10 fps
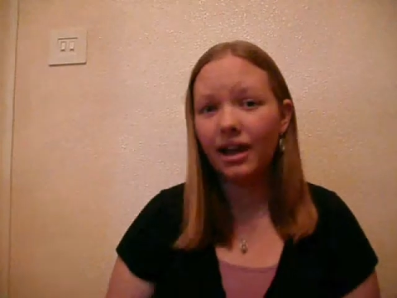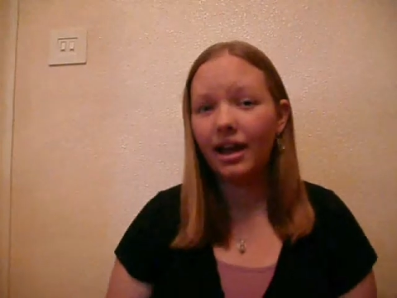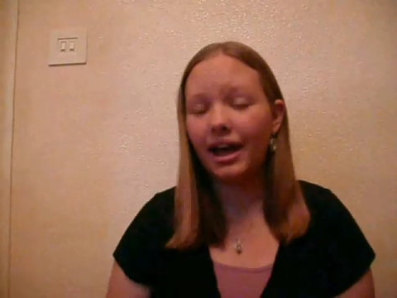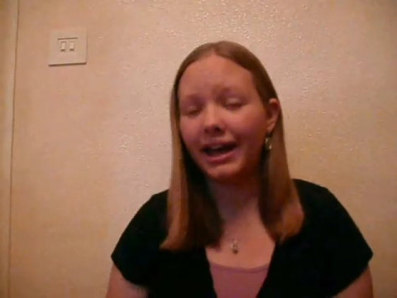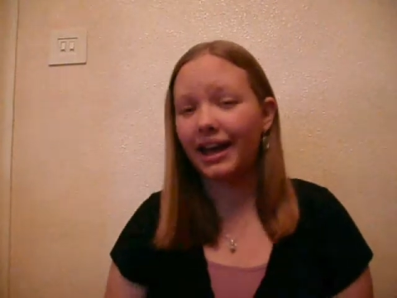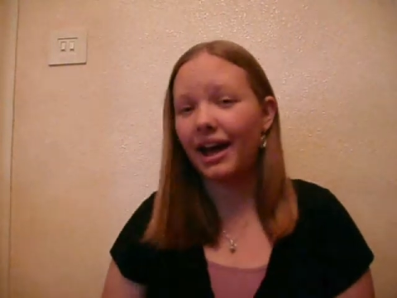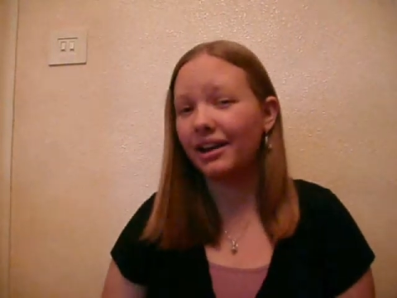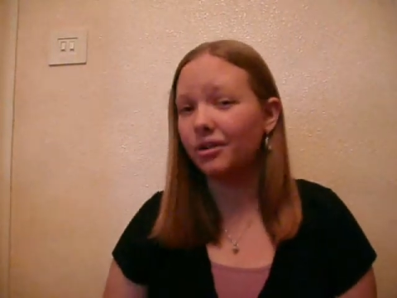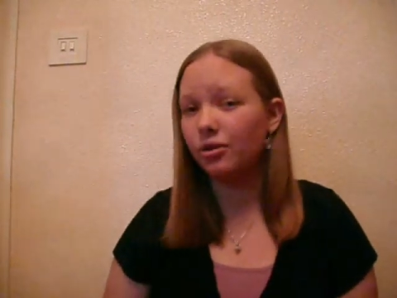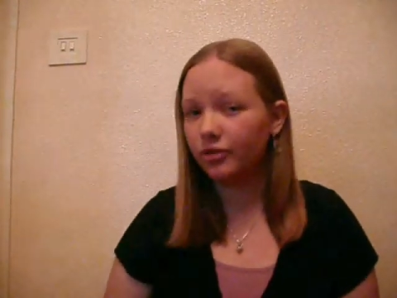I
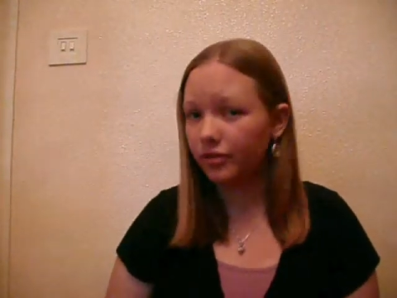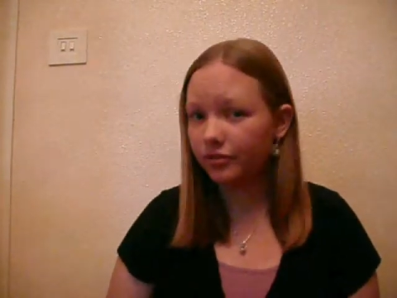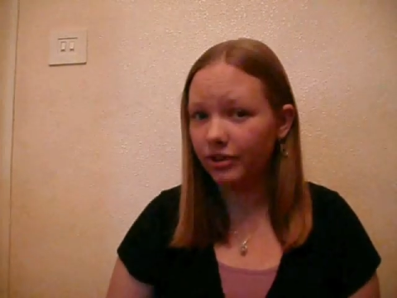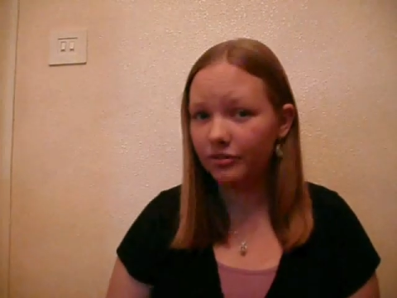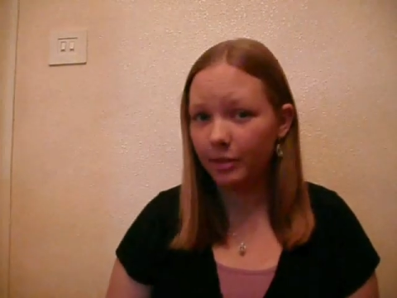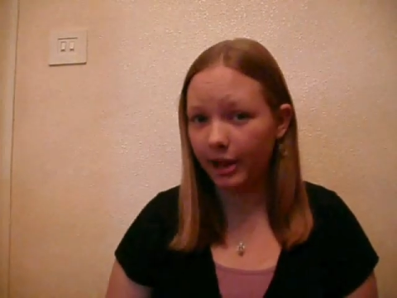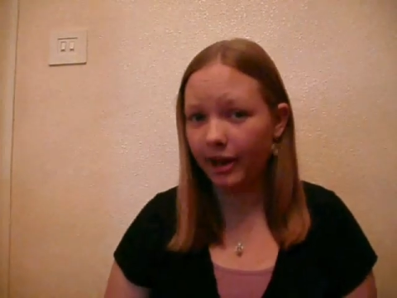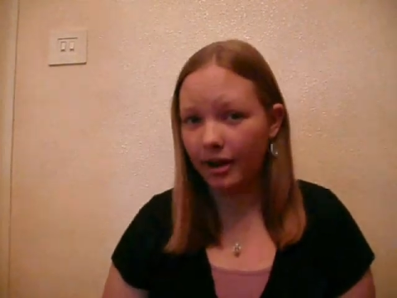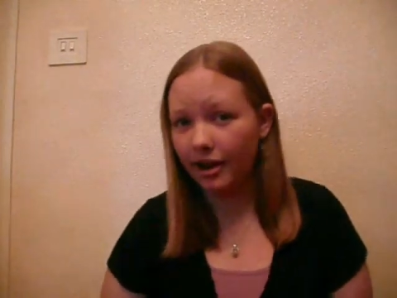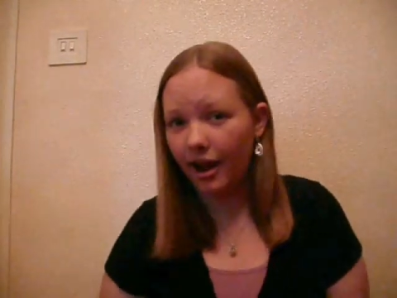got over a foot of my
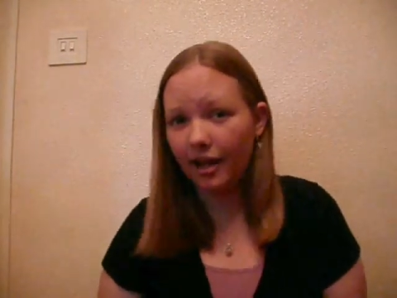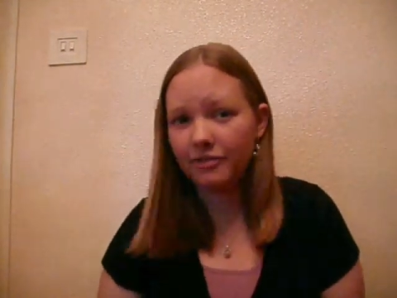hair cut off,